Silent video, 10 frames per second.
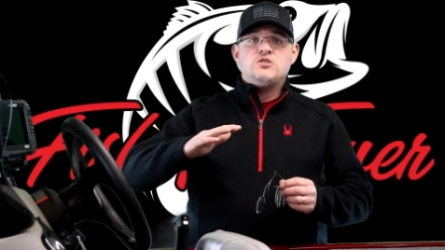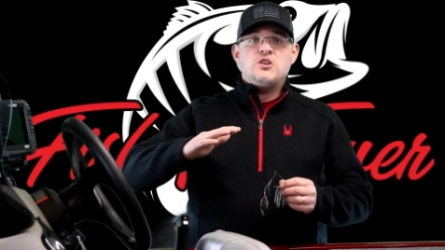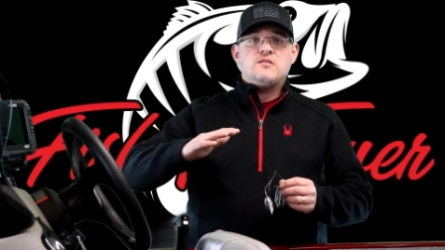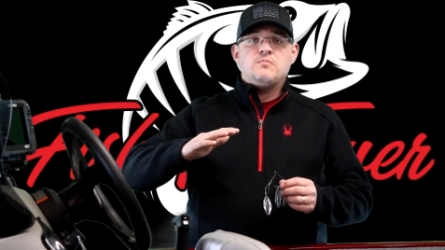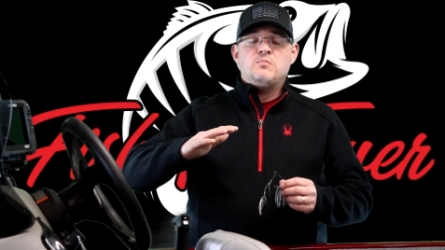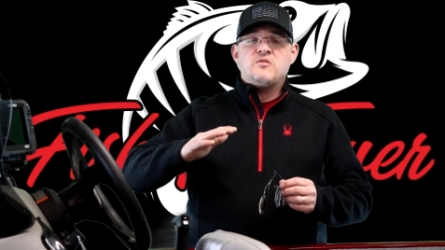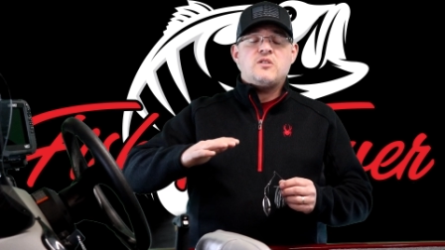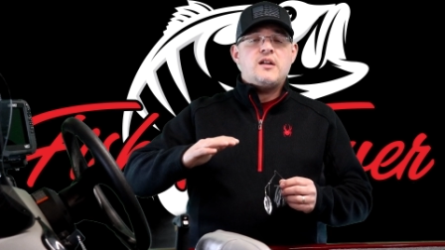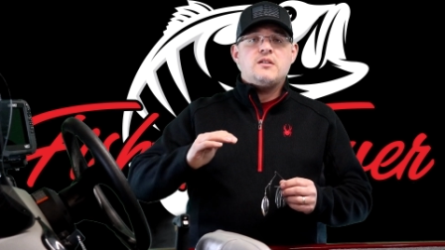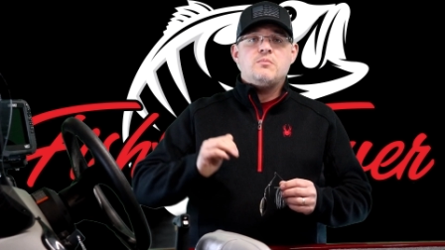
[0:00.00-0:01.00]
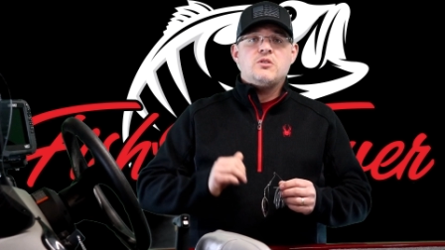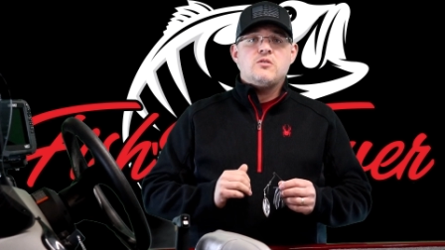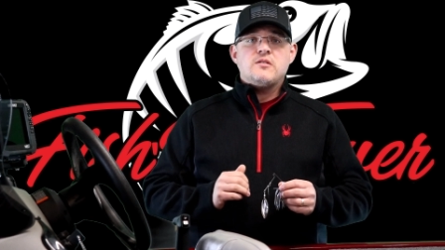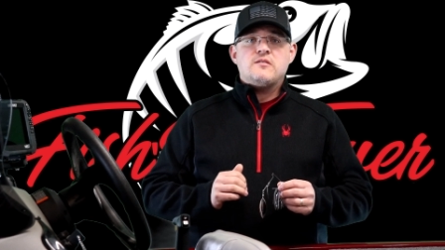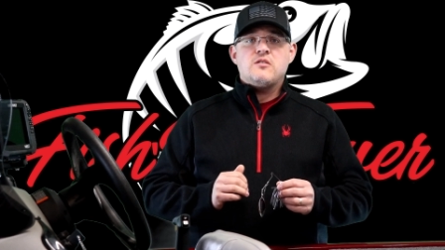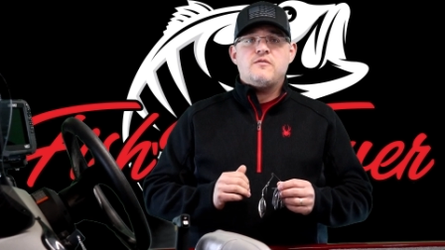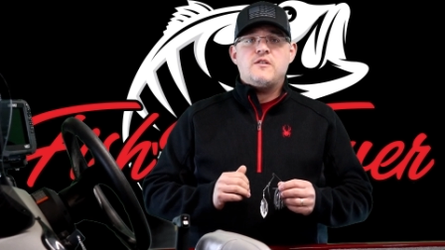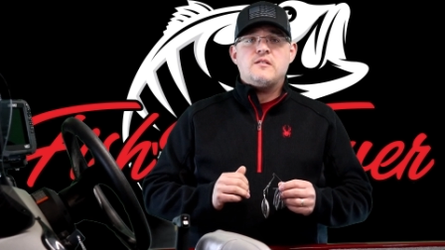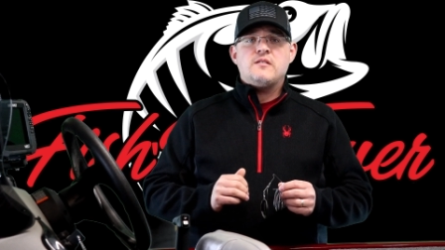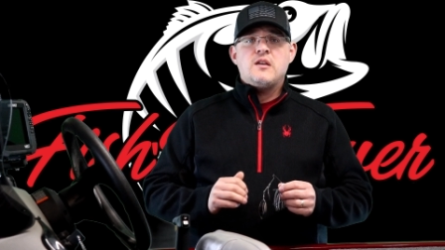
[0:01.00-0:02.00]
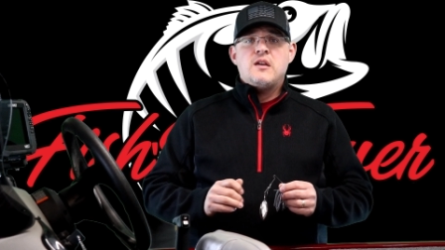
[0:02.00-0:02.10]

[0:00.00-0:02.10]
just slightly below the surface.